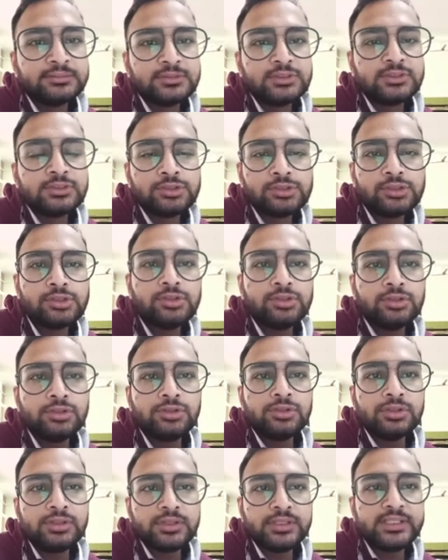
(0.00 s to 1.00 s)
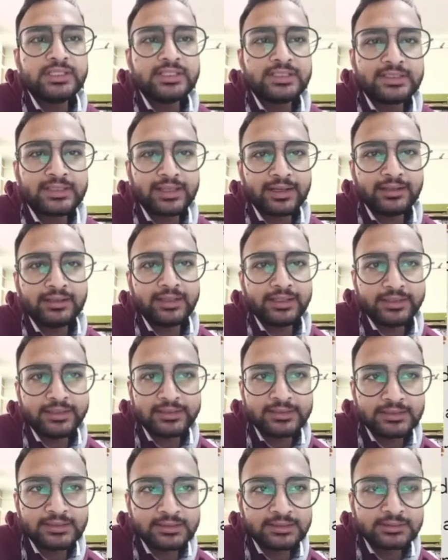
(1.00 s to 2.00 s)
So this
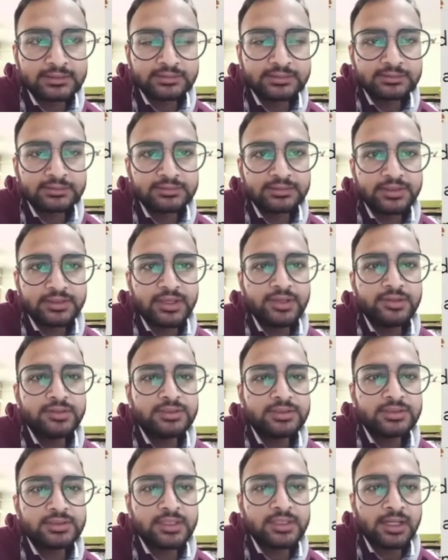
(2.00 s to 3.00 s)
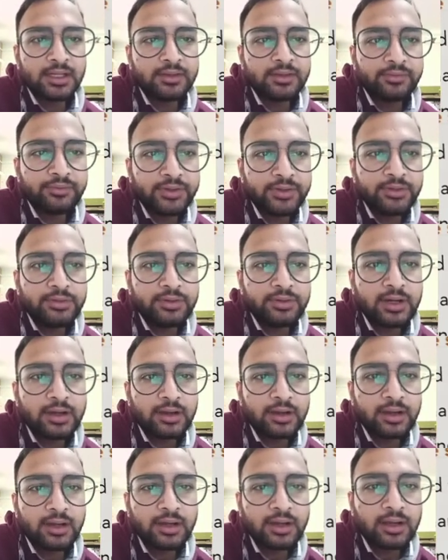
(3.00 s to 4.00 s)
sentence gives
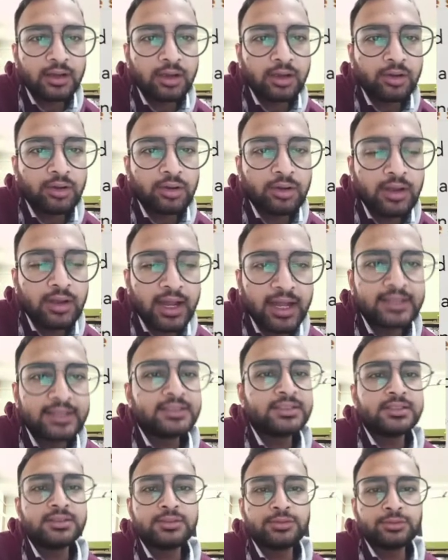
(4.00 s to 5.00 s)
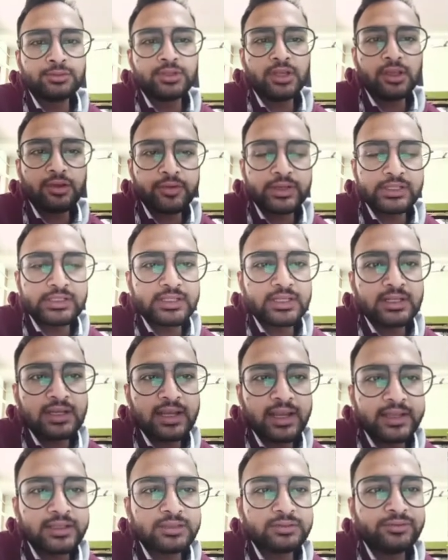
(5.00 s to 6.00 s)
few answers to the question
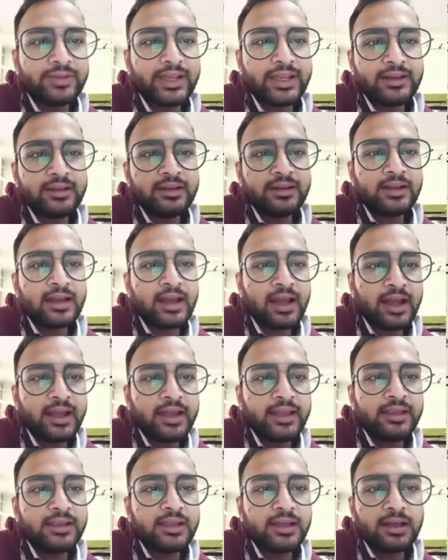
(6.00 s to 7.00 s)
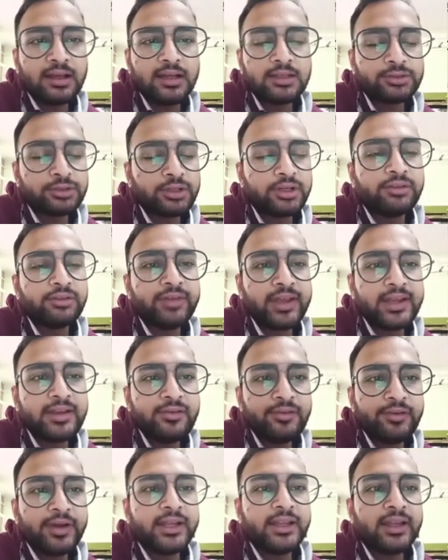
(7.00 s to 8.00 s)
like when,
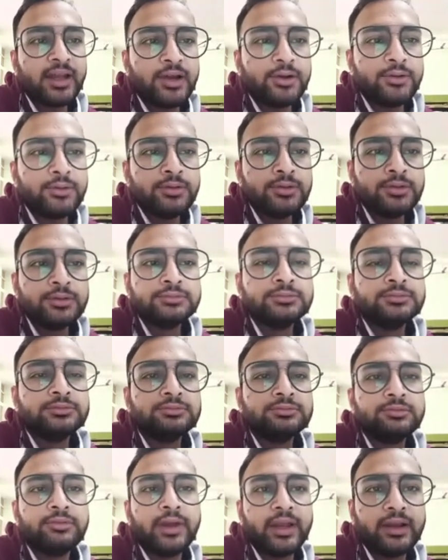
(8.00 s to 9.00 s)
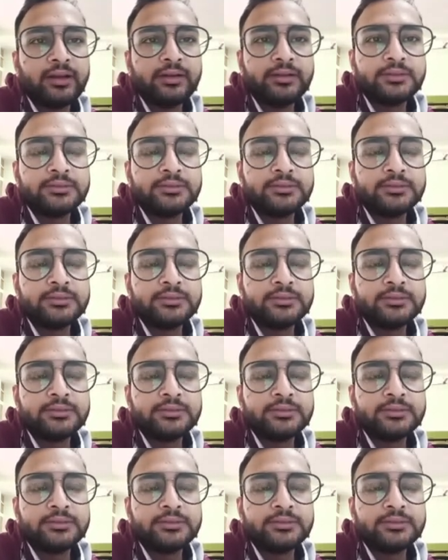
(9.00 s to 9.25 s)
why, how, where.